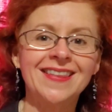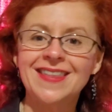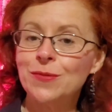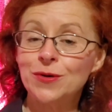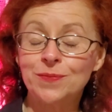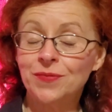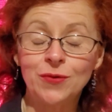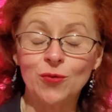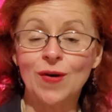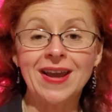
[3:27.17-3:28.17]
they were
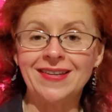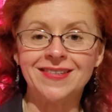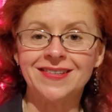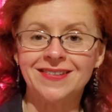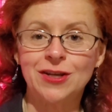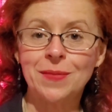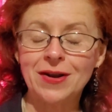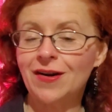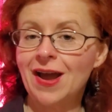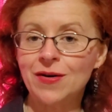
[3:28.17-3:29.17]
great no
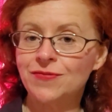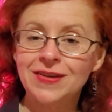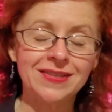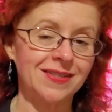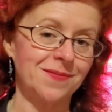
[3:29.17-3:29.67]
matter how I fixed